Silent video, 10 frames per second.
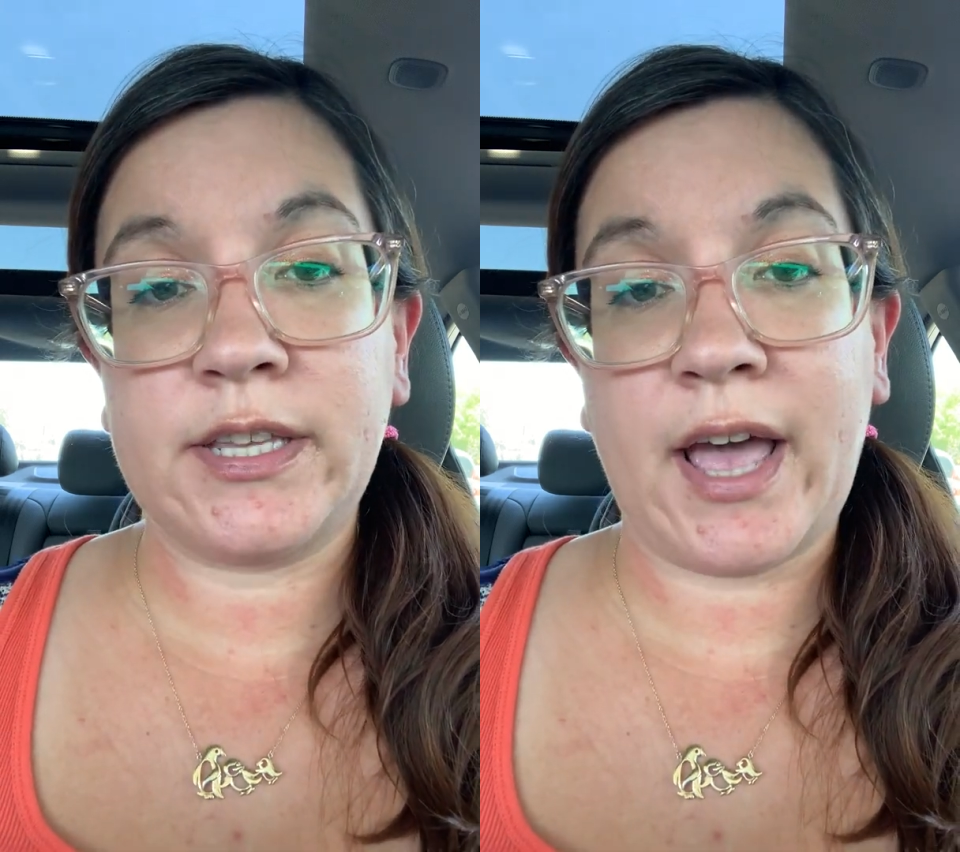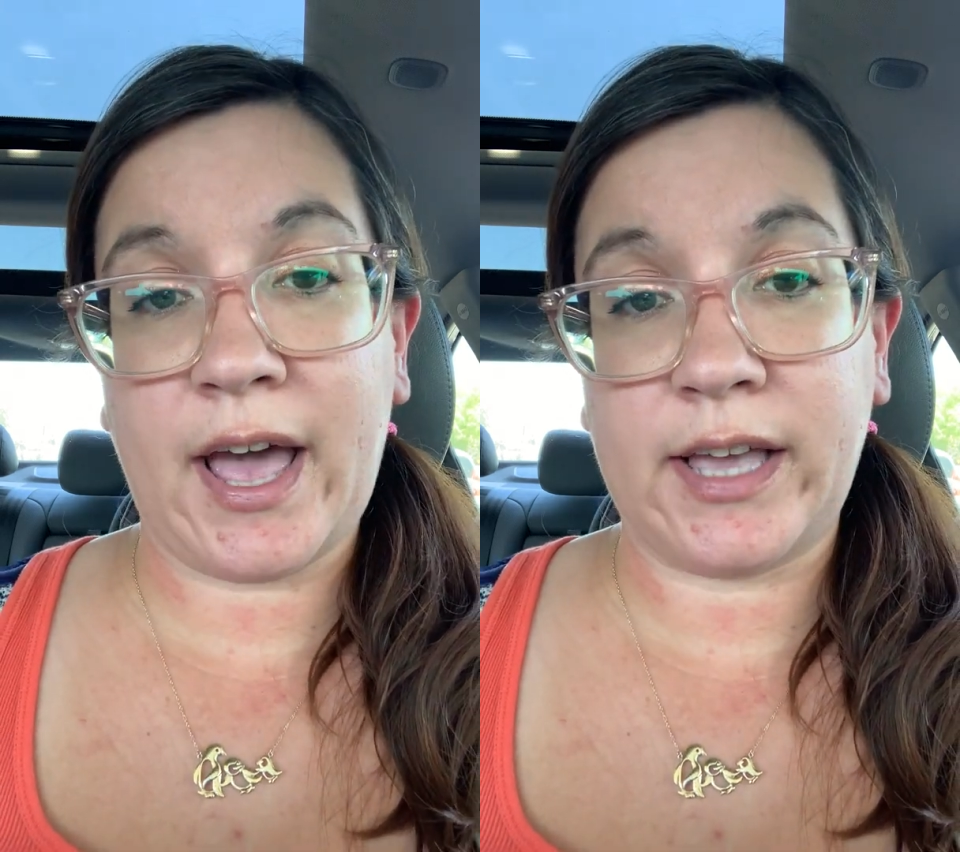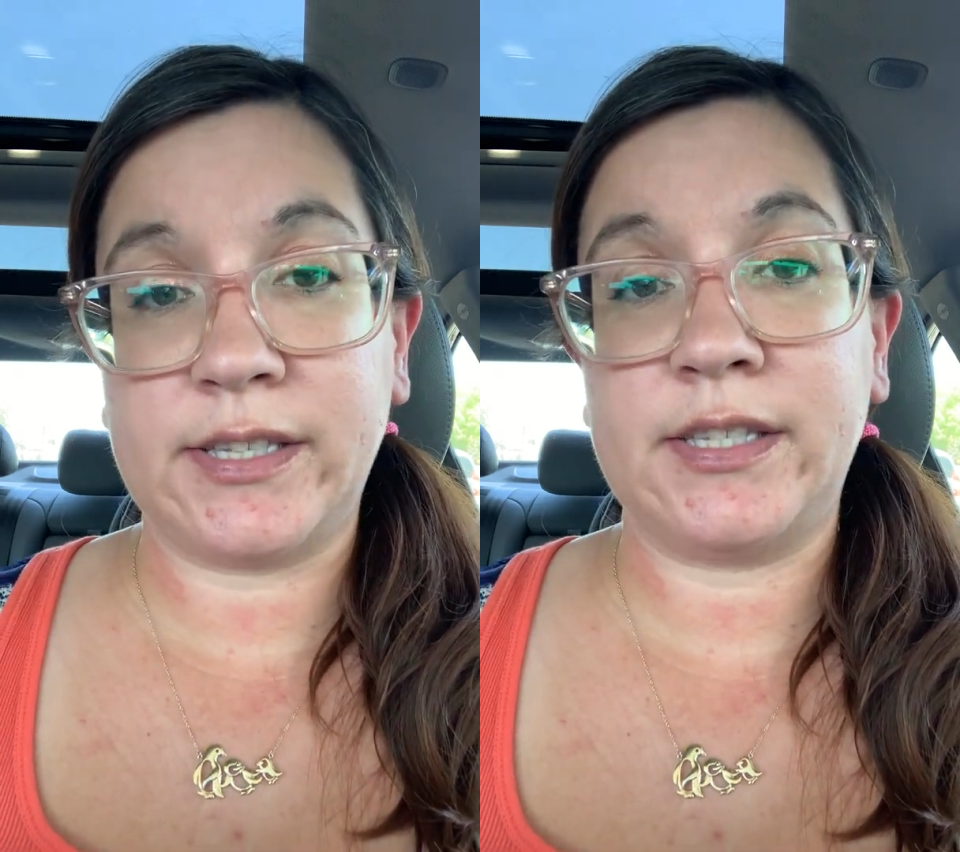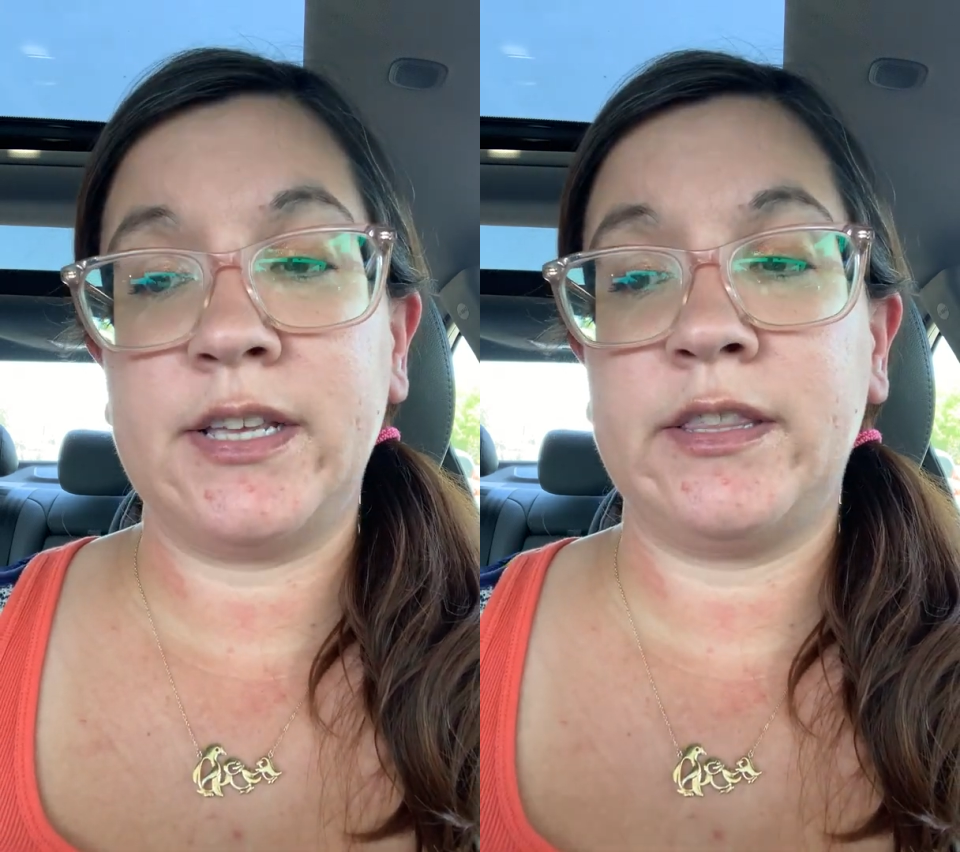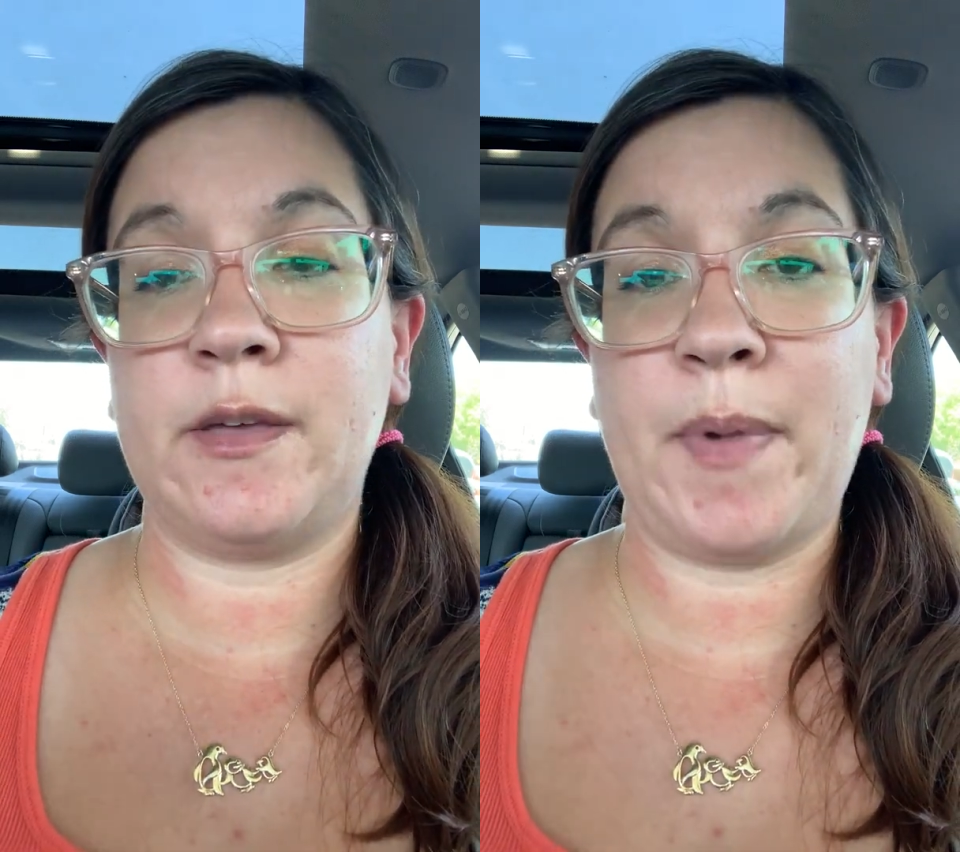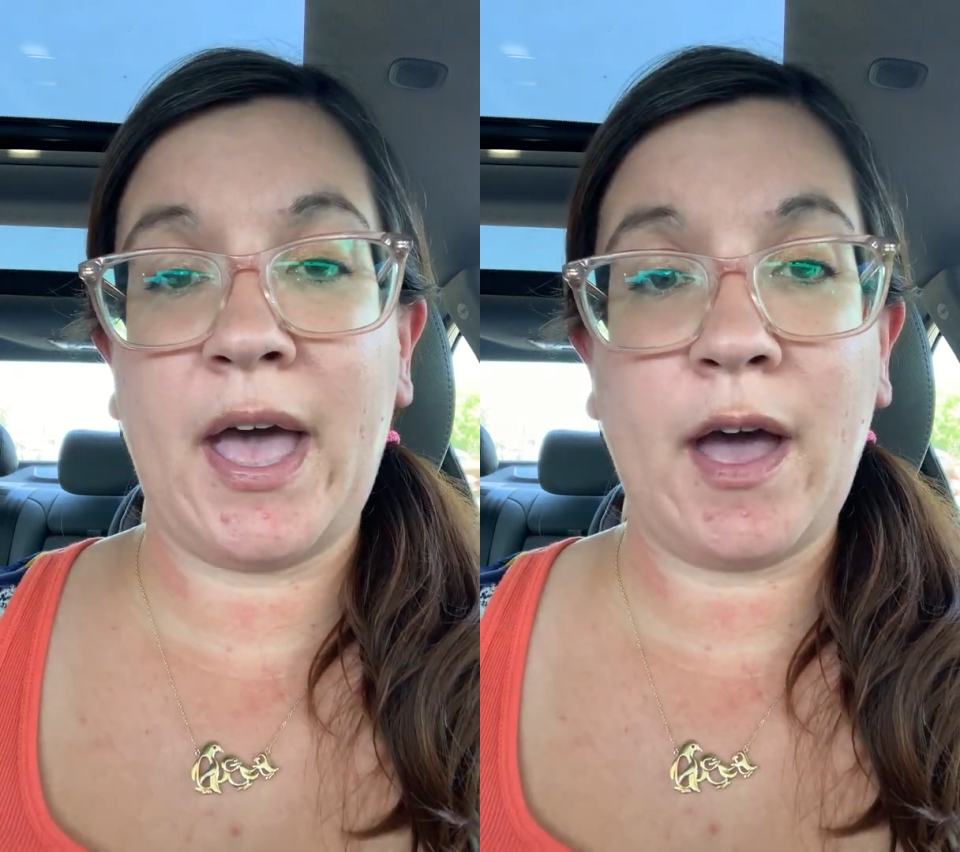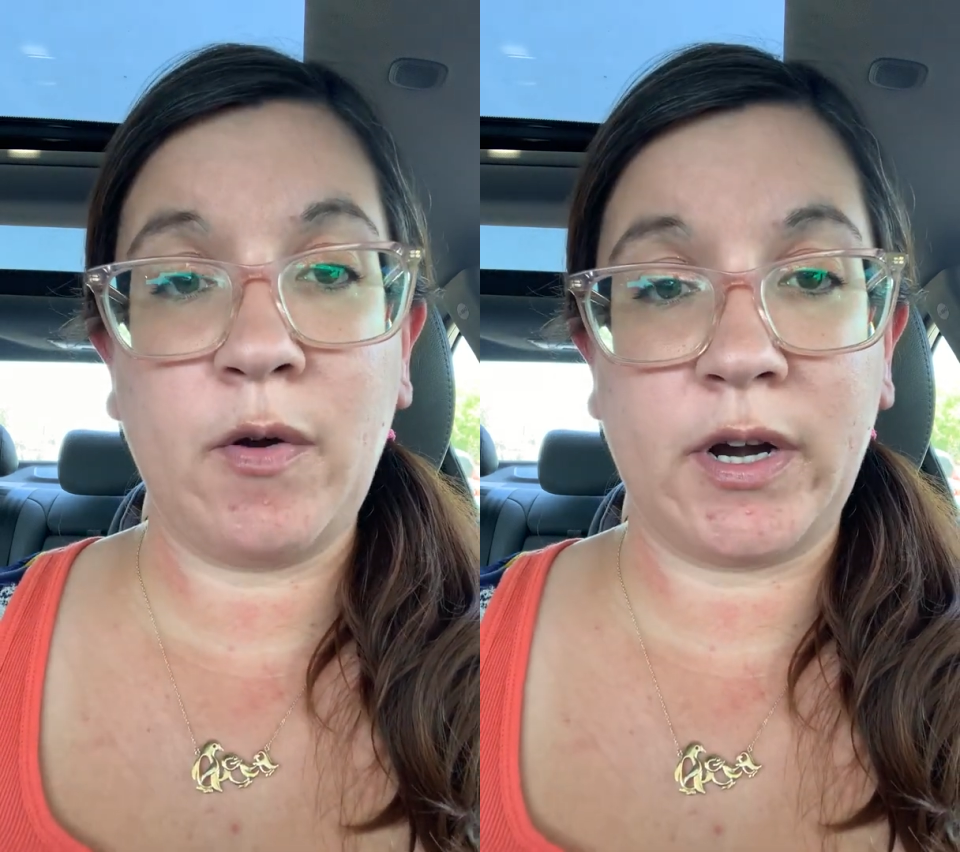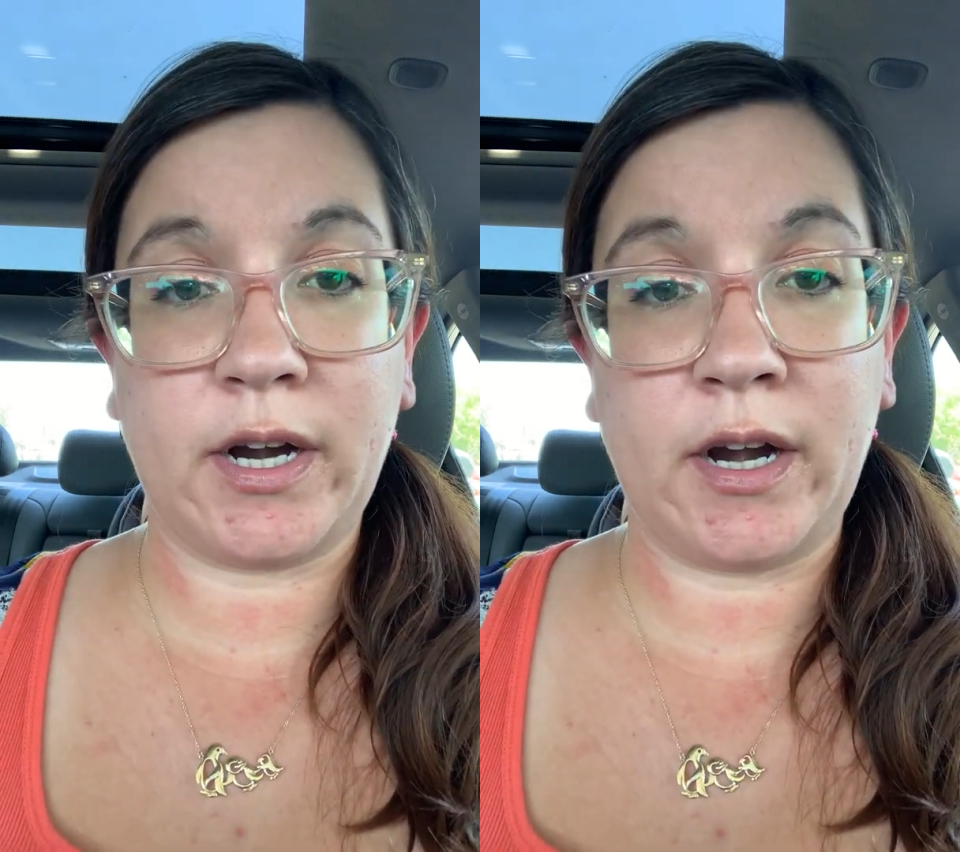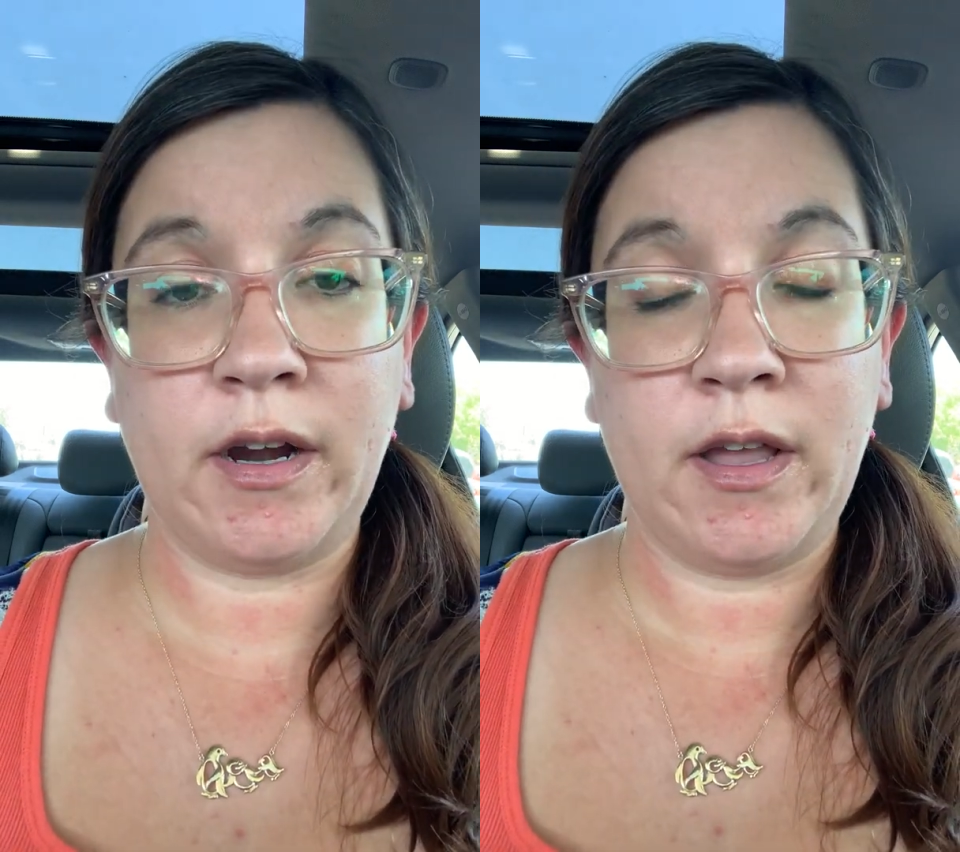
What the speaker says: has the power